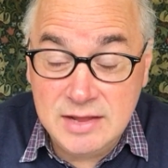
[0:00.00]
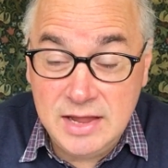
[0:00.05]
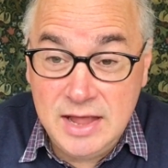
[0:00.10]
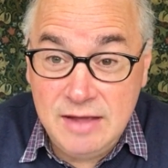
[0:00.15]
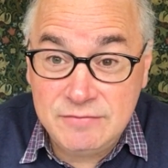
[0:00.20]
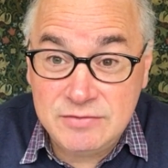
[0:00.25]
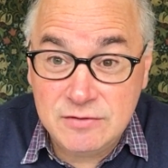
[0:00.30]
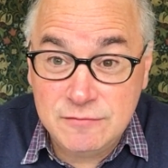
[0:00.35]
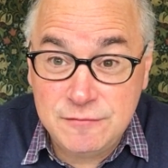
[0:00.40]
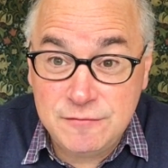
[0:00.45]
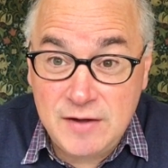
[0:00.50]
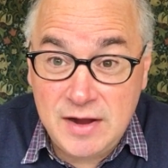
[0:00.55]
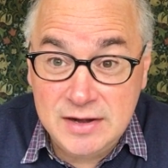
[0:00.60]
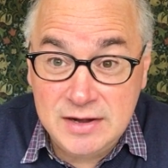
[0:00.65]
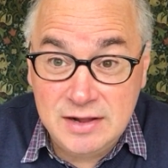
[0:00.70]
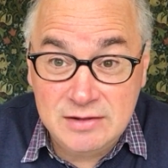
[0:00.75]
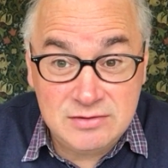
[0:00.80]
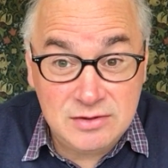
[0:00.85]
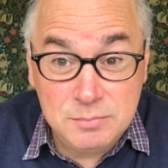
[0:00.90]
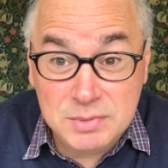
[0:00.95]
They have to
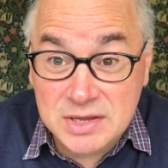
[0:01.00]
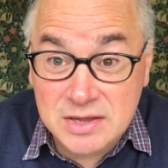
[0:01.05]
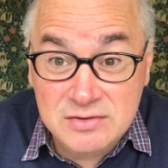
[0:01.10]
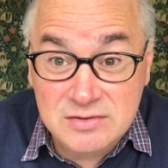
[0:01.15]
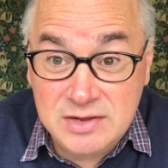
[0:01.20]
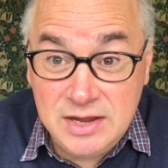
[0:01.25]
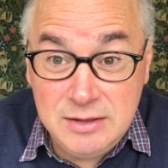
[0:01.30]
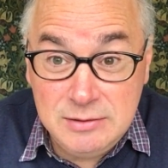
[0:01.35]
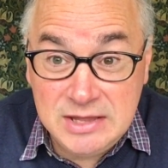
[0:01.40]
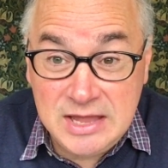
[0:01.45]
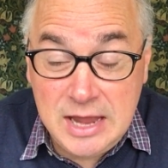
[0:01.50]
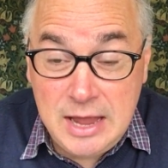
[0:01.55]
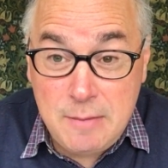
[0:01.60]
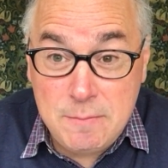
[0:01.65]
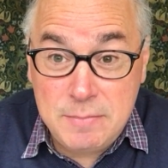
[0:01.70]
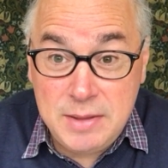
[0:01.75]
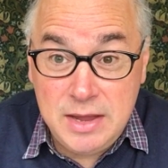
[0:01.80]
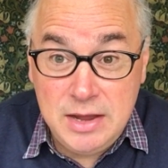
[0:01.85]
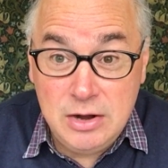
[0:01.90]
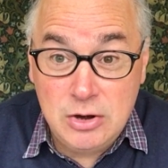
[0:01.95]
finance it because they
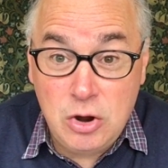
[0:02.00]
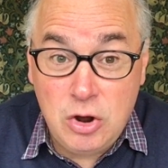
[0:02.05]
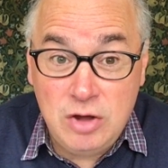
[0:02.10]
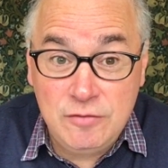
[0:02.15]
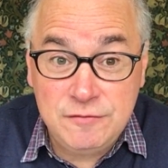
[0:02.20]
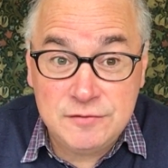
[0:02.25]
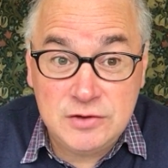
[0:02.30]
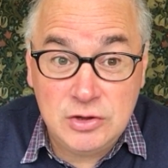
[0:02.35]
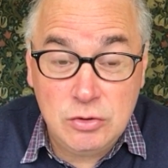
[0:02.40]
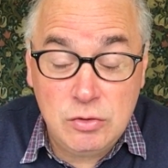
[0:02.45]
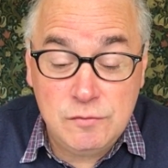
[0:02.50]
can't pay it off, the